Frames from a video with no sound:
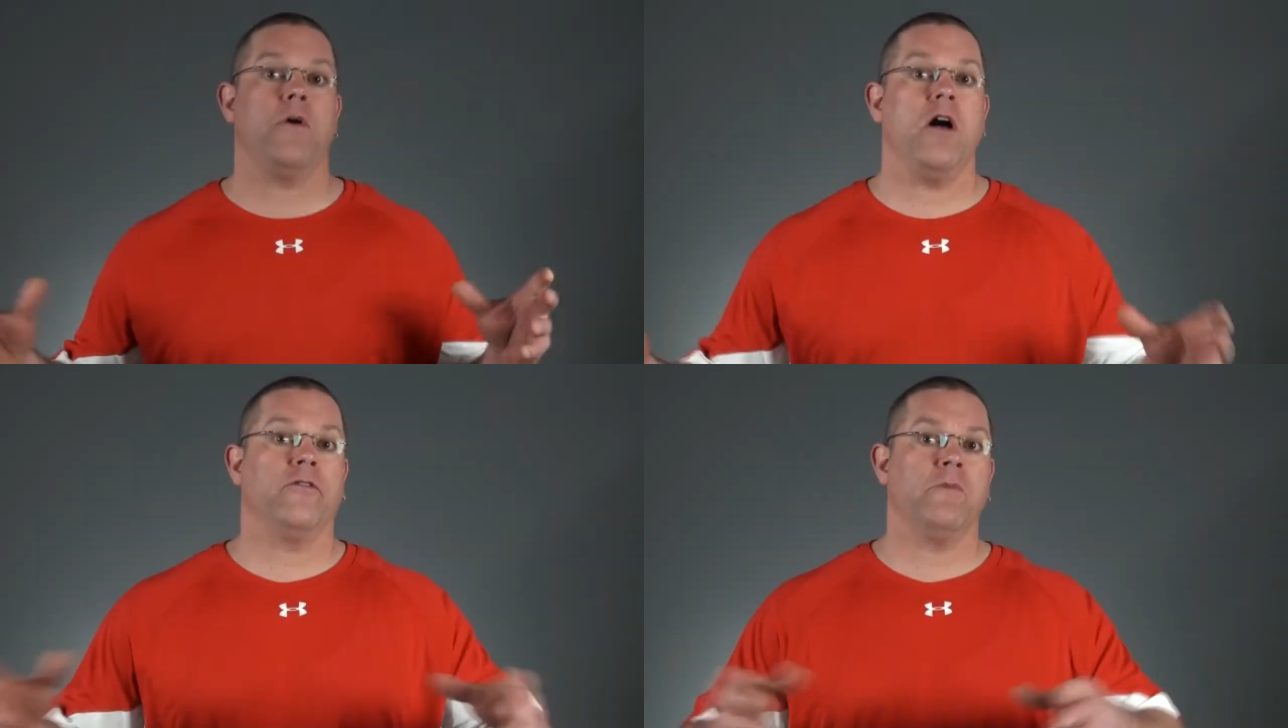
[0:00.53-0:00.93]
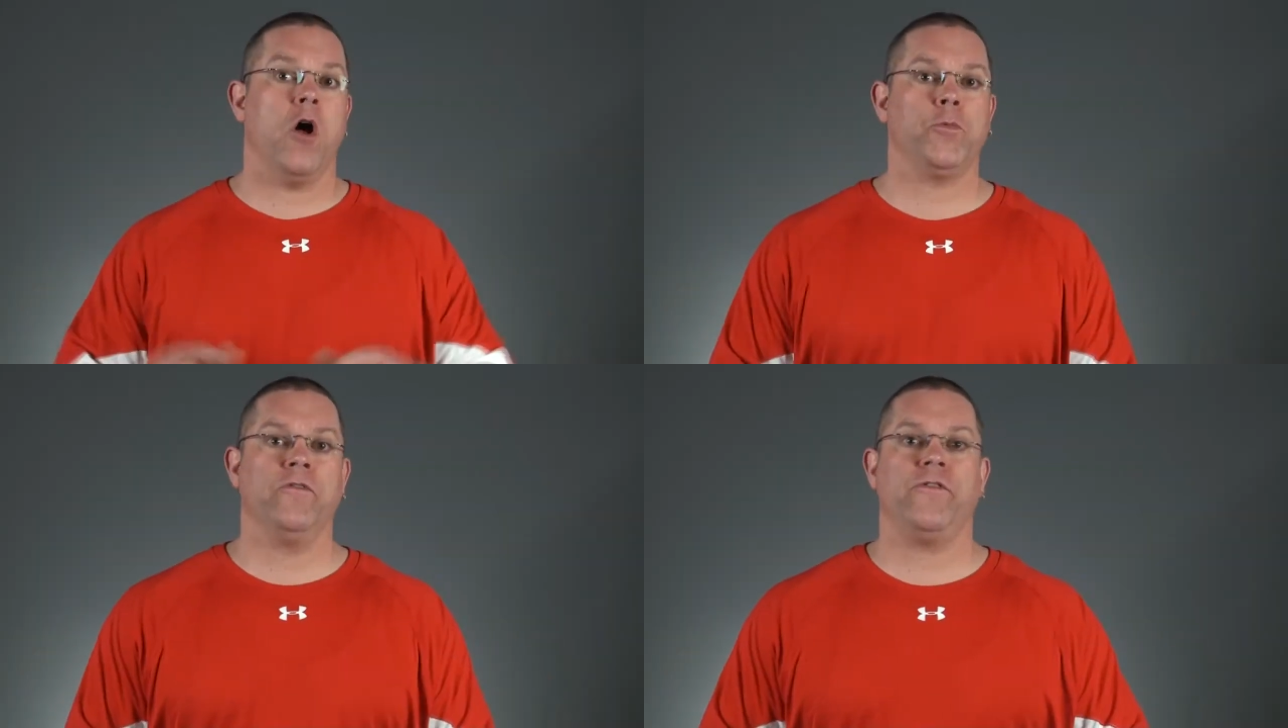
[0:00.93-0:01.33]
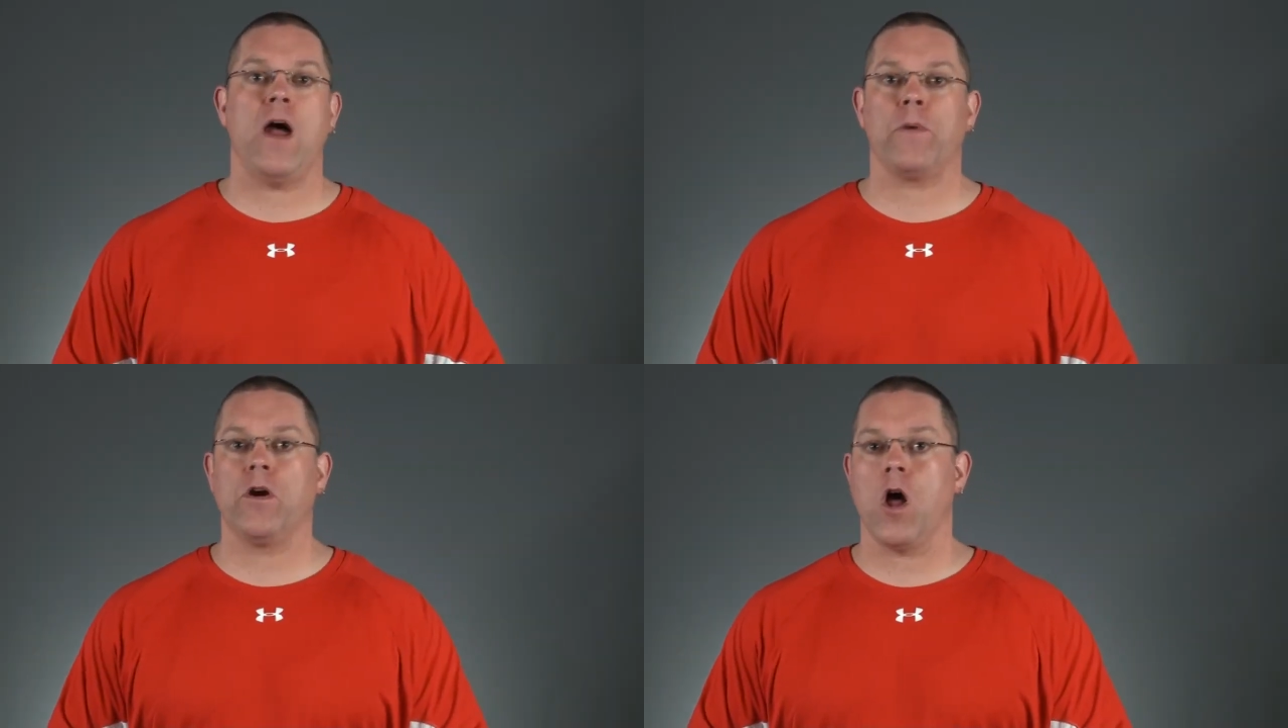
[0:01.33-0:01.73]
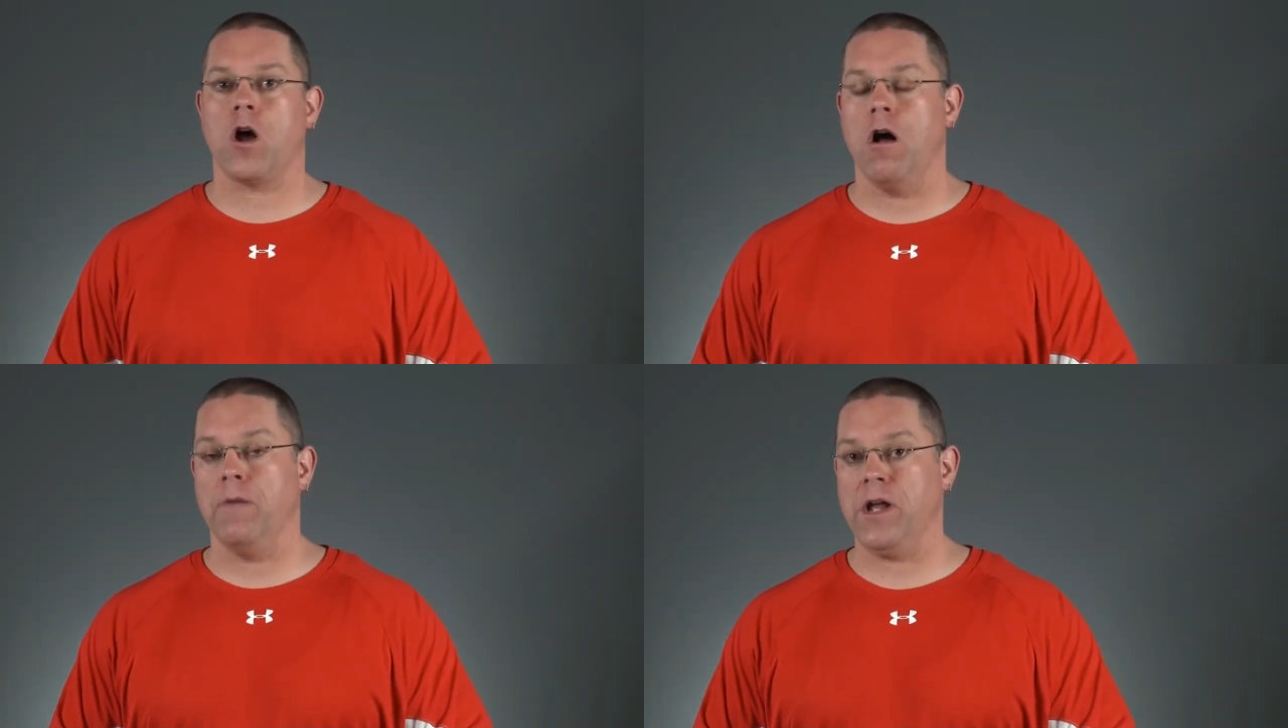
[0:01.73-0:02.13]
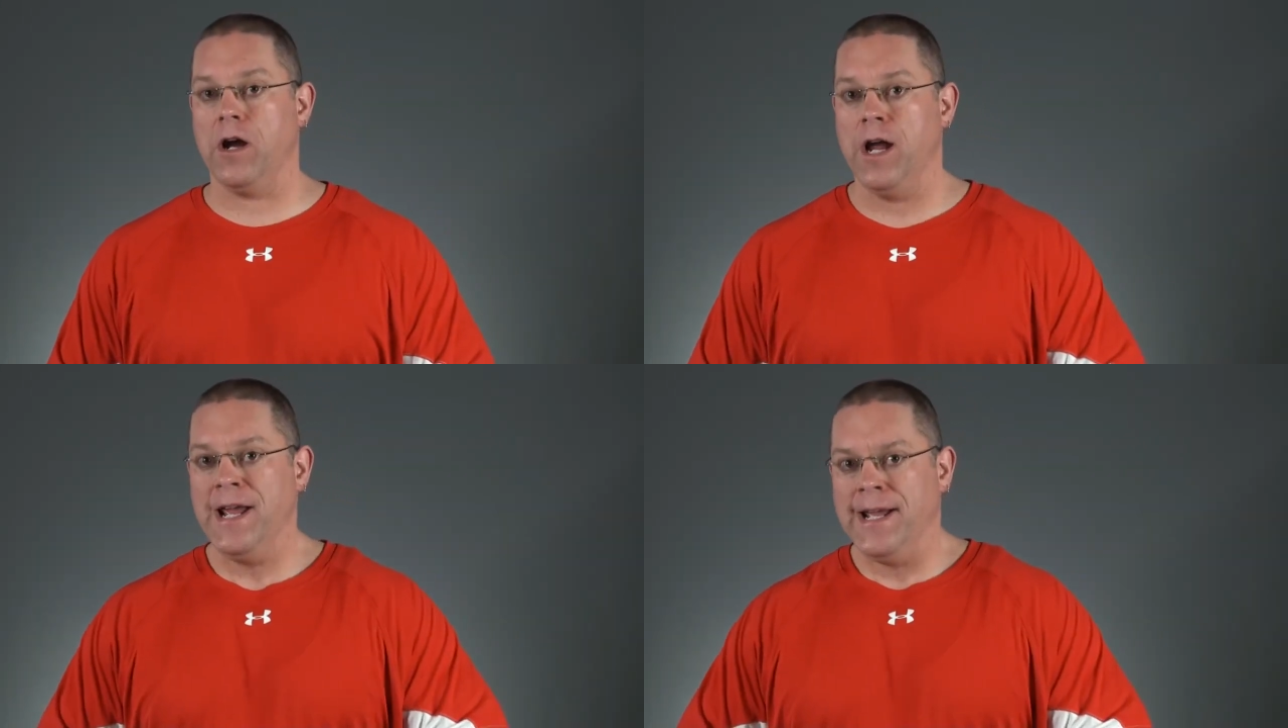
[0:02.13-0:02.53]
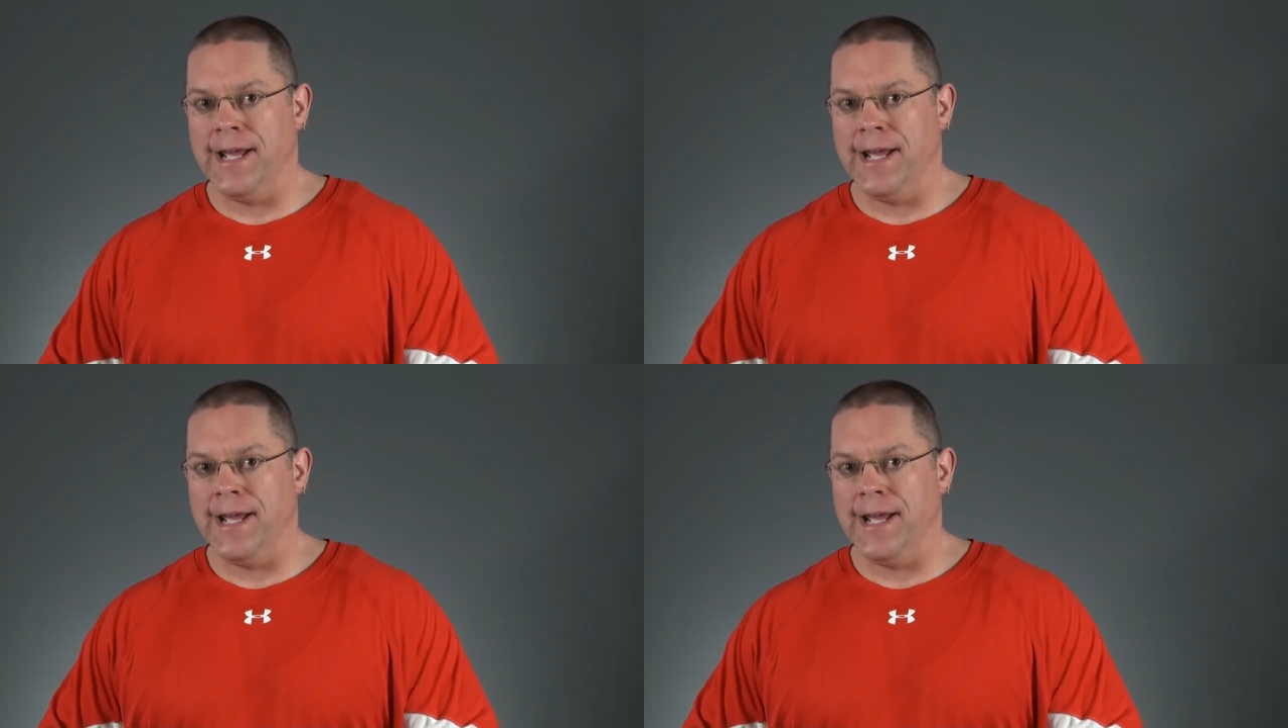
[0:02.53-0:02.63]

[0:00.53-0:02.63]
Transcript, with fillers: Paul from UltimateFatBurner.com here,